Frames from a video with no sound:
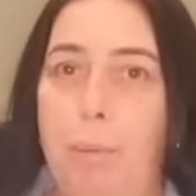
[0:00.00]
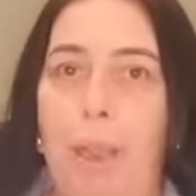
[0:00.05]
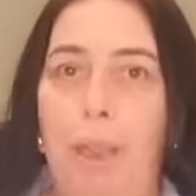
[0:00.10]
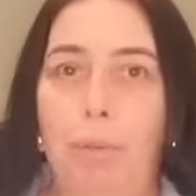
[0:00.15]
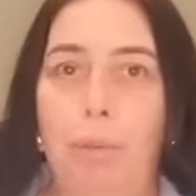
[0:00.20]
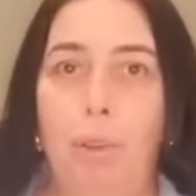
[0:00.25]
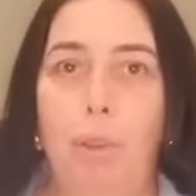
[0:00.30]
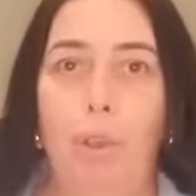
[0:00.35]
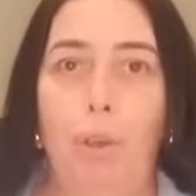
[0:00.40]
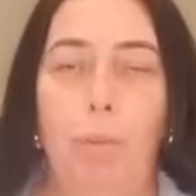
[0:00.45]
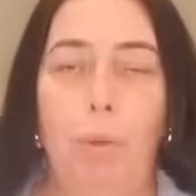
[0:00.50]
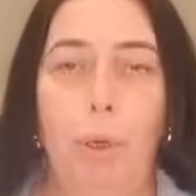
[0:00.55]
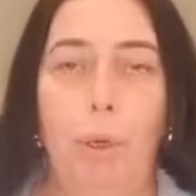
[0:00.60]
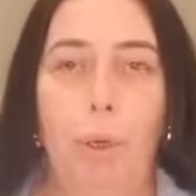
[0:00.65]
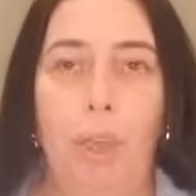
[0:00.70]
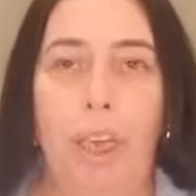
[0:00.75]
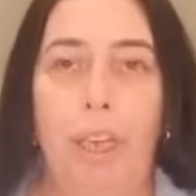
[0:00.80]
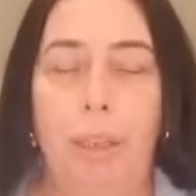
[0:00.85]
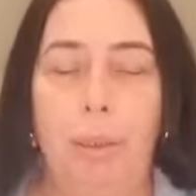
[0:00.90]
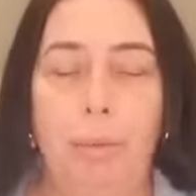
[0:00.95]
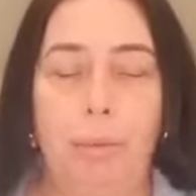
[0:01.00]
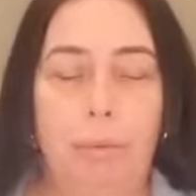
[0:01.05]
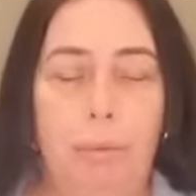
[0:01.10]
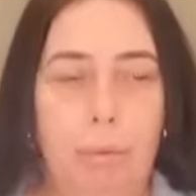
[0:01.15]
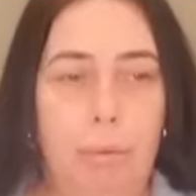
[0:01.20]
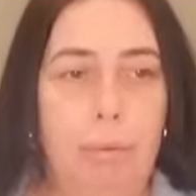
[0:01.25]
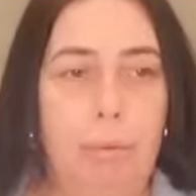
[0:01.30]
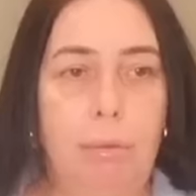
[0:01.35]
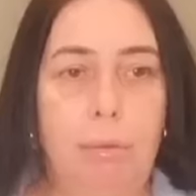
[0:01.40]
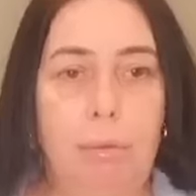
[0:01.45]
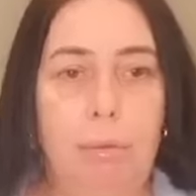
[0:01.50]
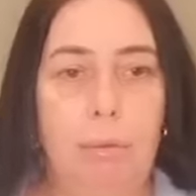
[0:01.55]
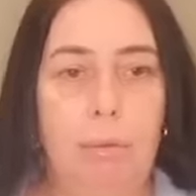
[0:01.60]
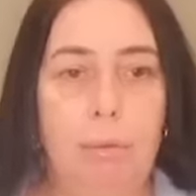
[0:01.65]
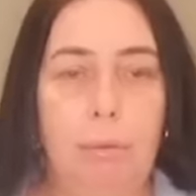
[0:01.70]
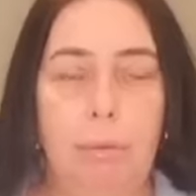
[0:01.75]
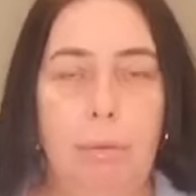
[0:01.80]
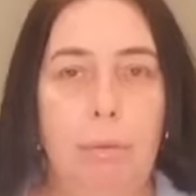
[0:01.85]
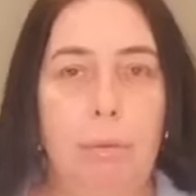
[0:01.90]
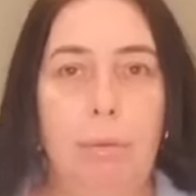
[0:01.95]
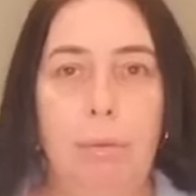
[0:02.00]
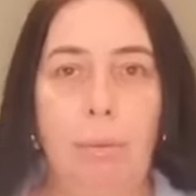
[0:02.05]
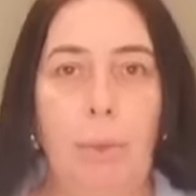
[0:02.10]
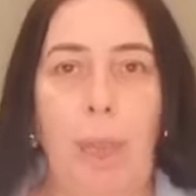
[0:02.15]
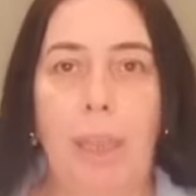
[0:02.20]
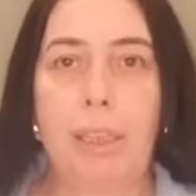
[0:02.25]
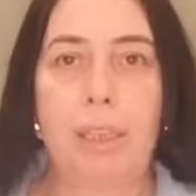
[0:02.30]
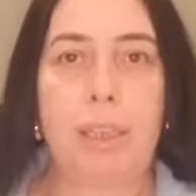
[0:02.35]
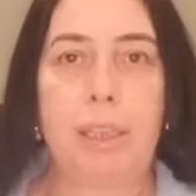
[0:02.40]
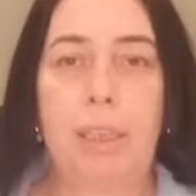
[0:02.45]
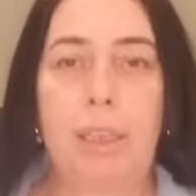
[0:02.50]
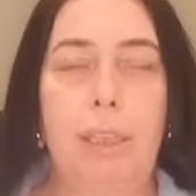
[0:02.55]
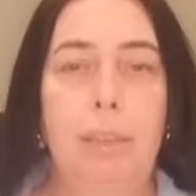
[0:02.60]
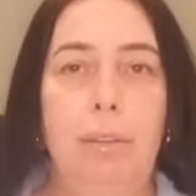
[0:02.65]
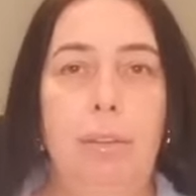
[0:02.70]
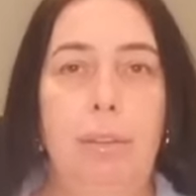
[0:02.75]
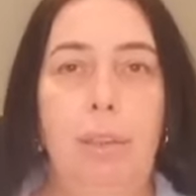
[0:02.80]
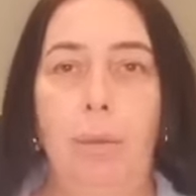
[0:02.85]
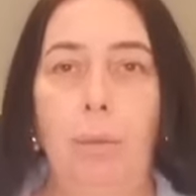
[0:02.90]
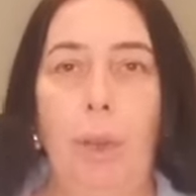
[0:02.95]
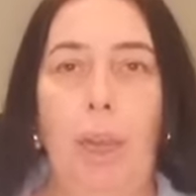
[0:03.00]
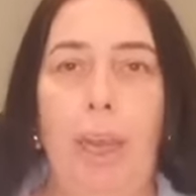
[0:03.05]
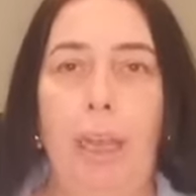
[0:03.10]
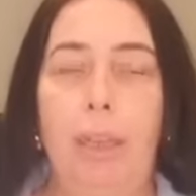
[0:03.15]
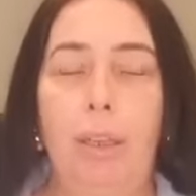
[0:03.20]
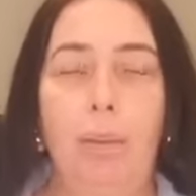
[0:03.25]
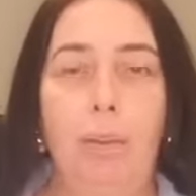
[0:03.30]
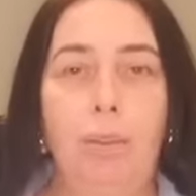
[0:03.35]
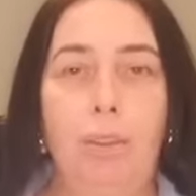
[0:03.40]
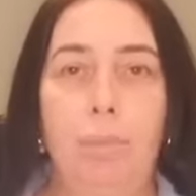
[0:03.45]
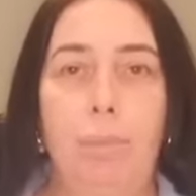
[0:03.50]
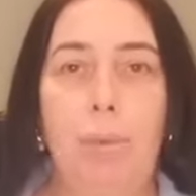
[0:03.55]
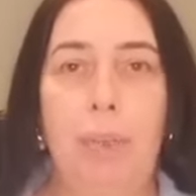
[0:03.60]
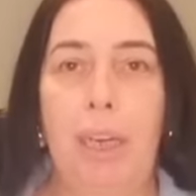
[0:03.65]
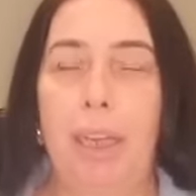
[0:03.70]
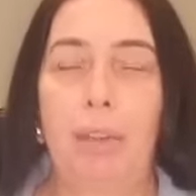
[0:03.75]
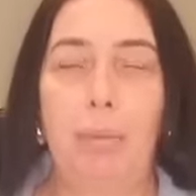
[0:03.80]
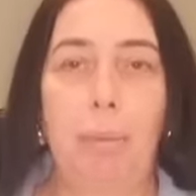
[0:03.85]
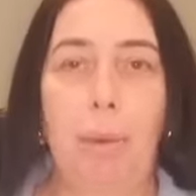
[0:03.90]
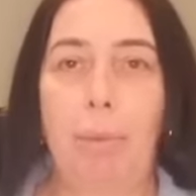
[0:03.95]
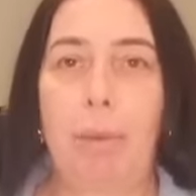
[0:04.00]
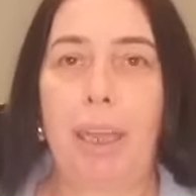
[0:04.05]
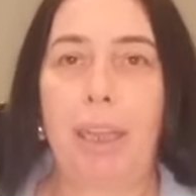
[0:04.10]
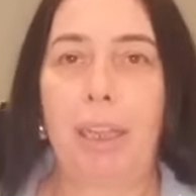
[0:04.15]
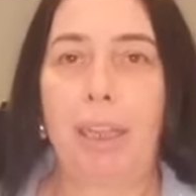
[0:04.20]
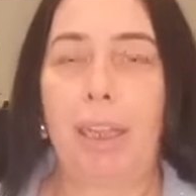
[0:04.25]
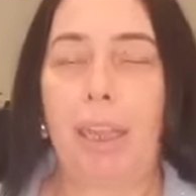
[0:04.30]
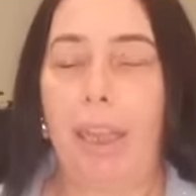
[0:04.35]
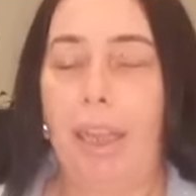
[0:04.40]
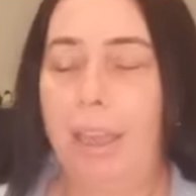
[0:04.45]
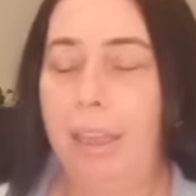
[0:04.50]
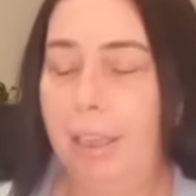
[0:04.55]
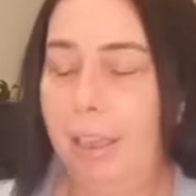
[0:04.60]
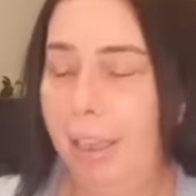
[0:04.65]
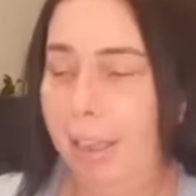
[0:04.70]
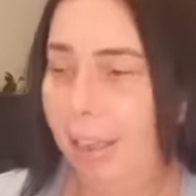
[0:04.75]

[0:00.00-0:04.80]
about all morning wasting away underneath my blankie.